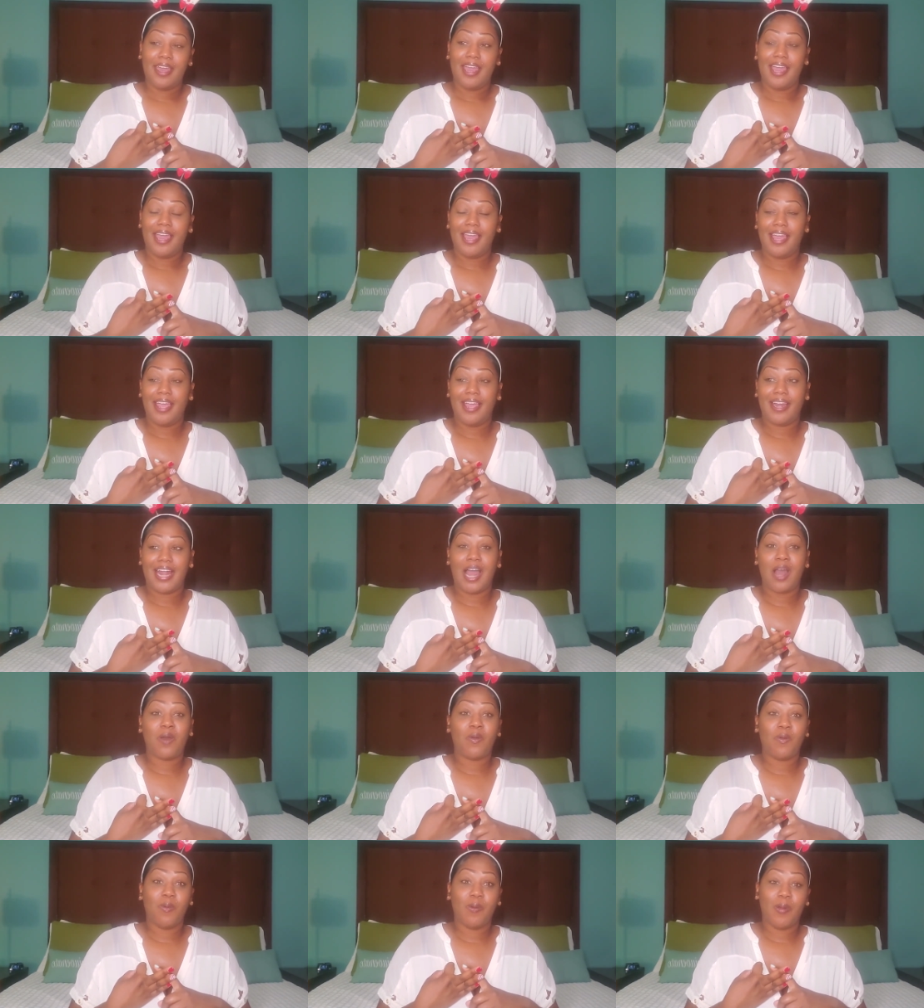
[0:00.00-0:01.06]
And I,
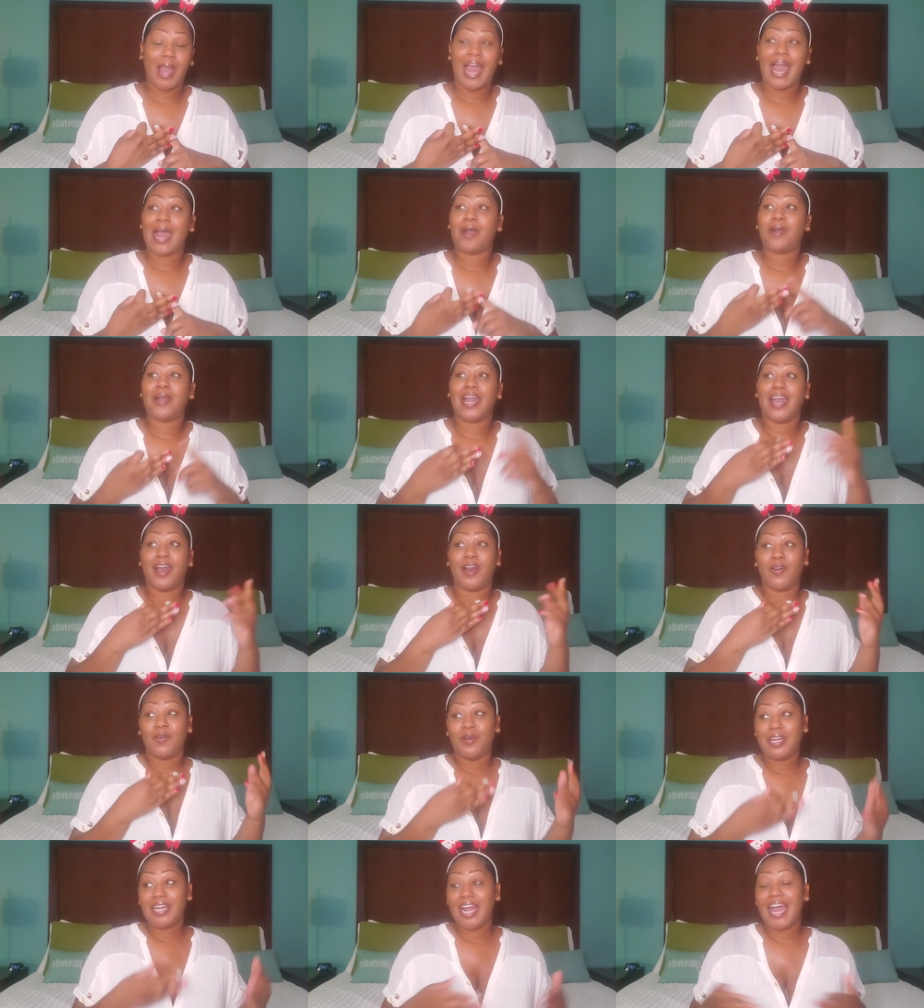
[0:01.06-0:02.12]
I got
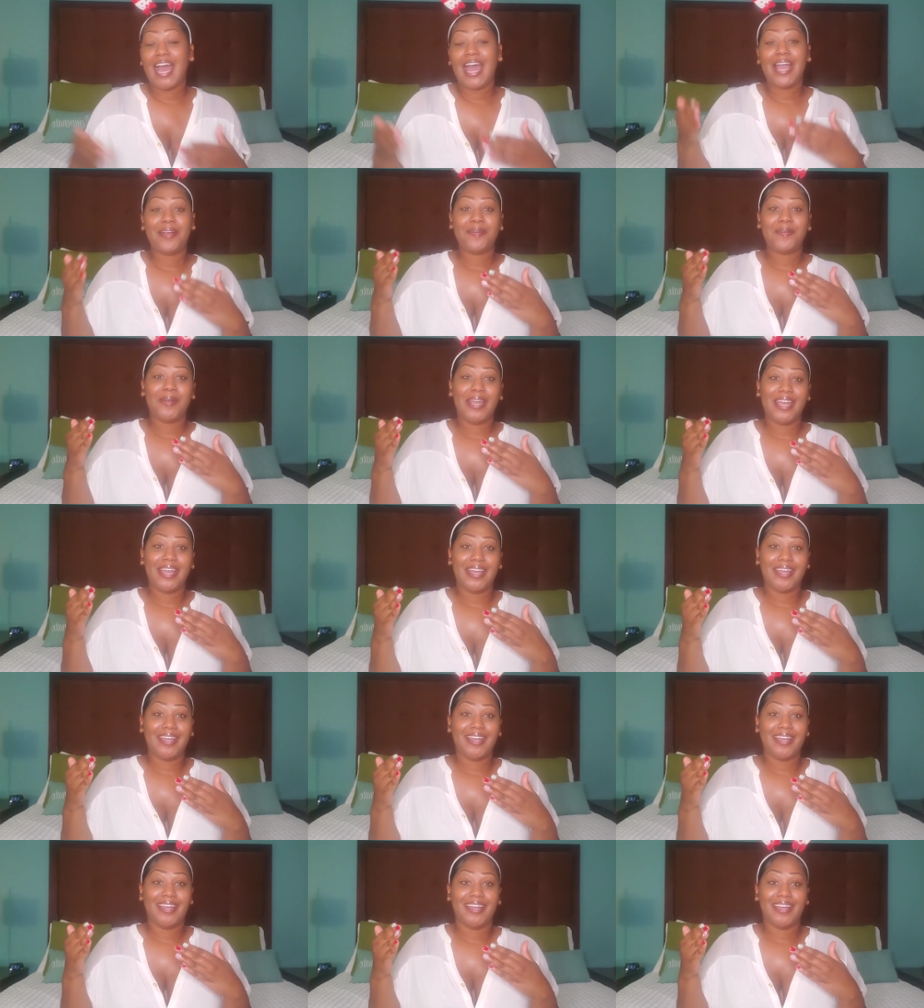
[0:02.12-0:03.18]
on the highway
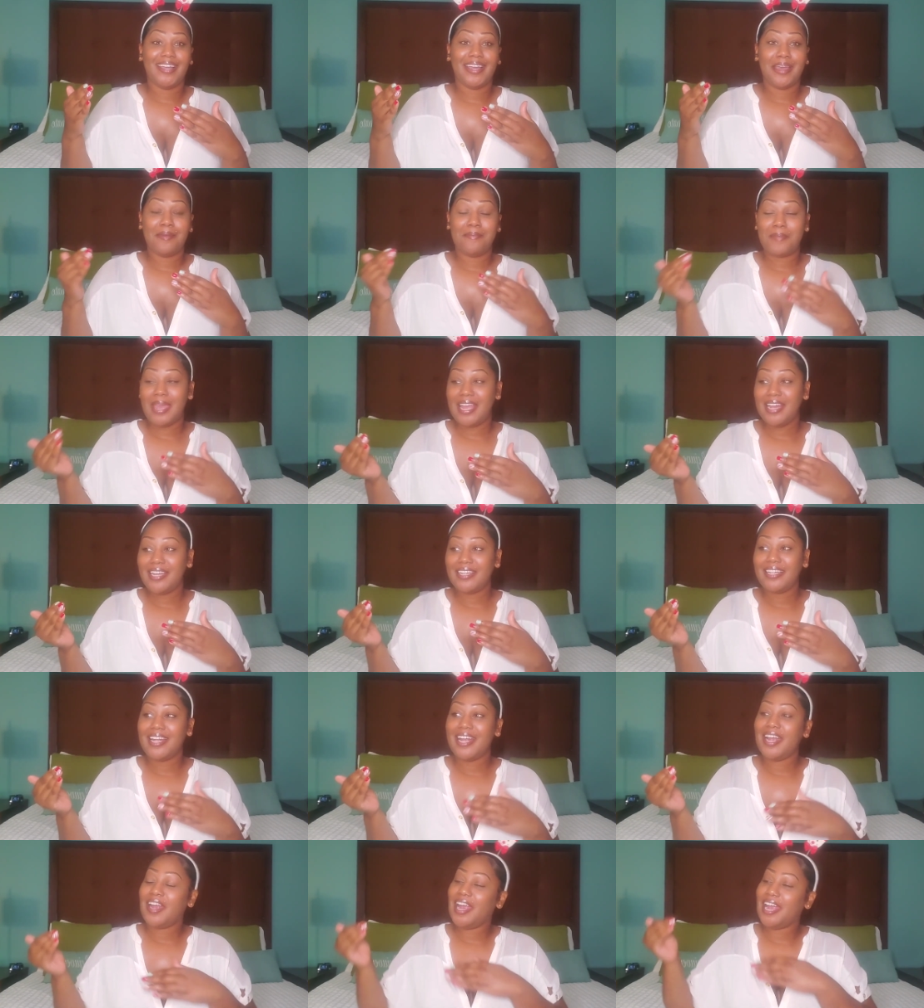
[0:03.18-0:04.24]
and made it
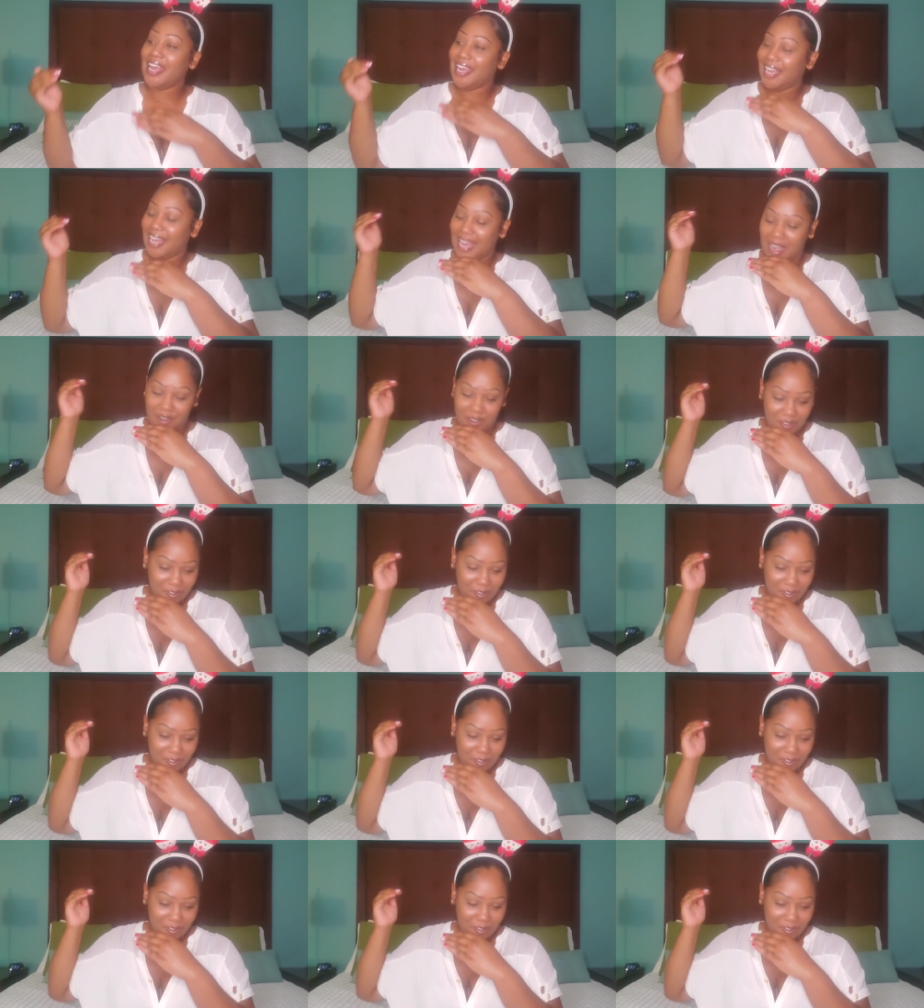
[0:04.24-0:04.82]
there and got